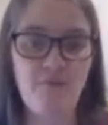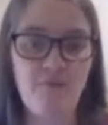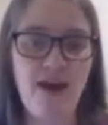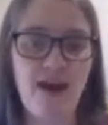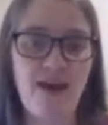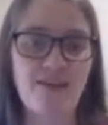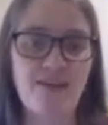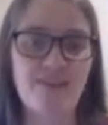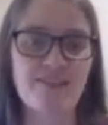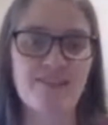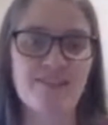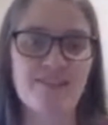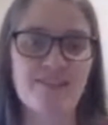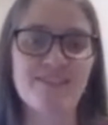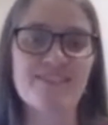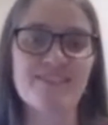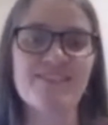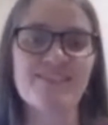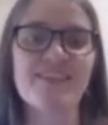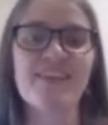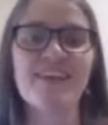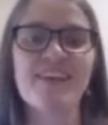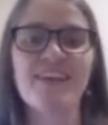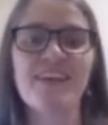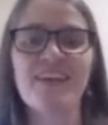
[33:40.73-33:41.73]
partners,
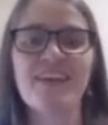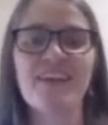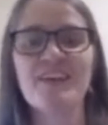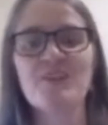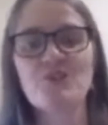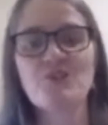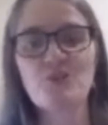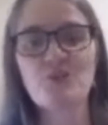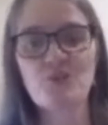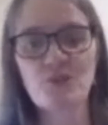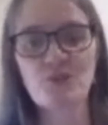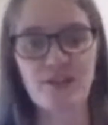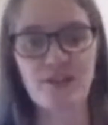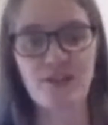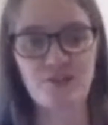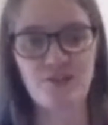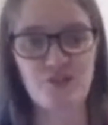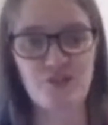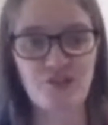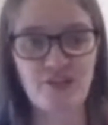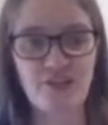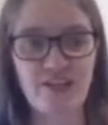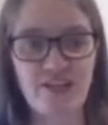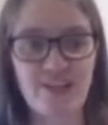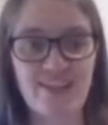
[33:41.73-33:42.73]
two
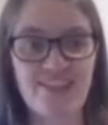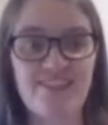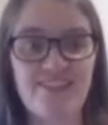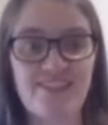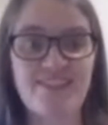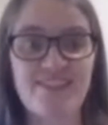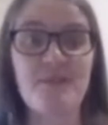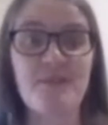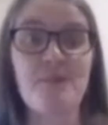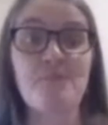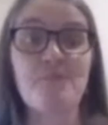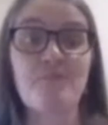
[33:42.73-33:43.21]
countries,